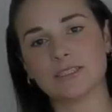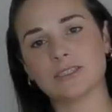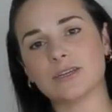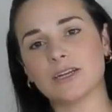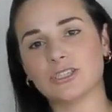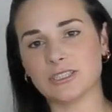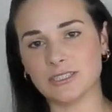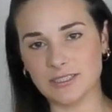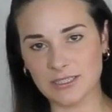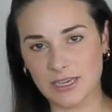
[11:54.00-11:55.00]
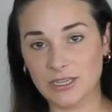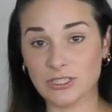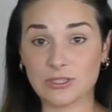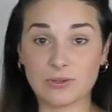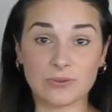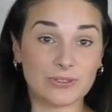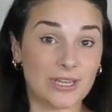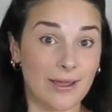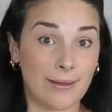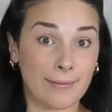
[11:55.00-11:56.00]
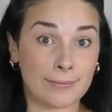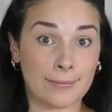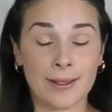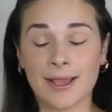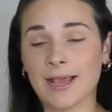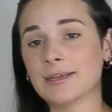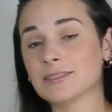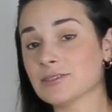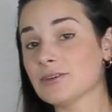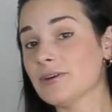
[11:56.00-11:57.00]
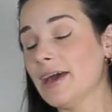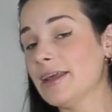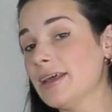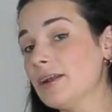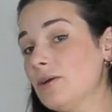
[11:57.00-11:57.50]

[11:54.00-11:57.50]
nice stretches to cool down. So go ahead and